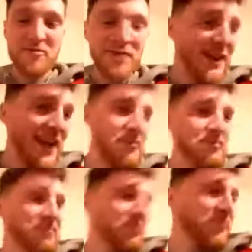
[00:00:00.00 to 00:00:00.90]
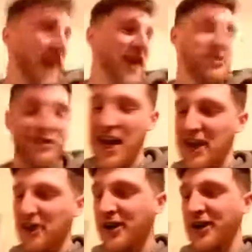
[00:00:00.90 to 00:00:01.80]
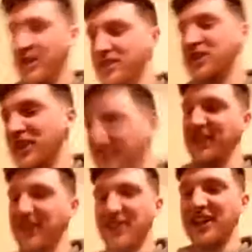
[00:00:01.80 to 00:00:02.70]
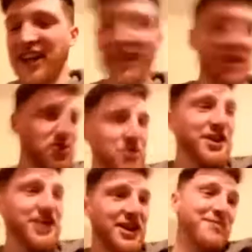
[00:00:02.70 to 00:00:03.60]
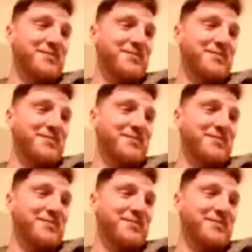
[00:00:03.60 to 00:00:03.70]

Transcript: feeling like, kind of like, oh, shit. I need a drink now.